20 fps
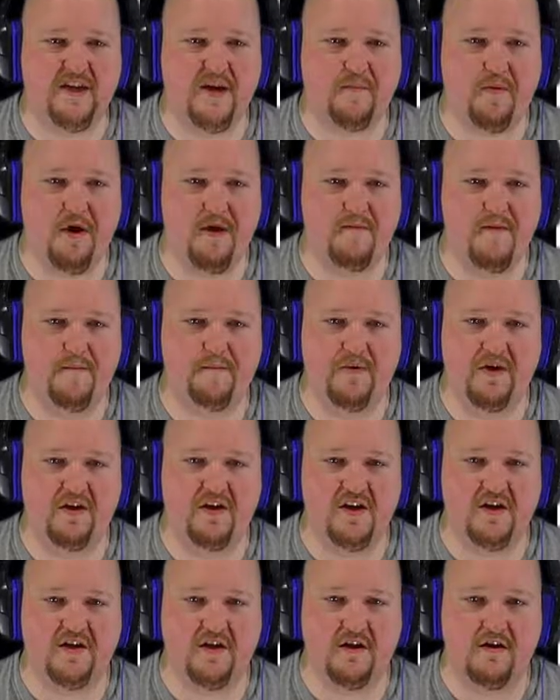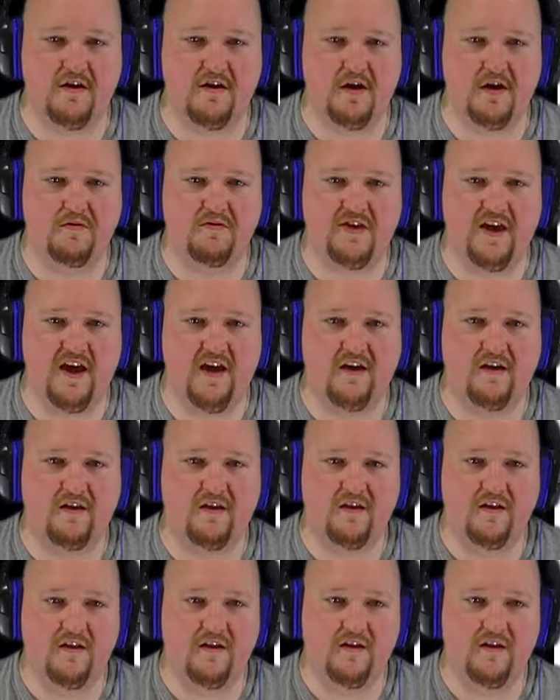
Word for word: apartment building turned hotel.